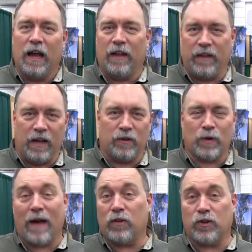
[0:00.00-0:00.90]
in the
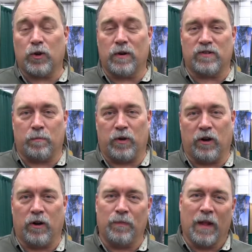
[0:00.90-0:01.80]
Travel and Tourism
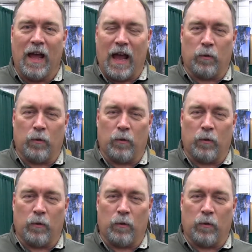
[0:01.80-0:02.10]
Bureau, and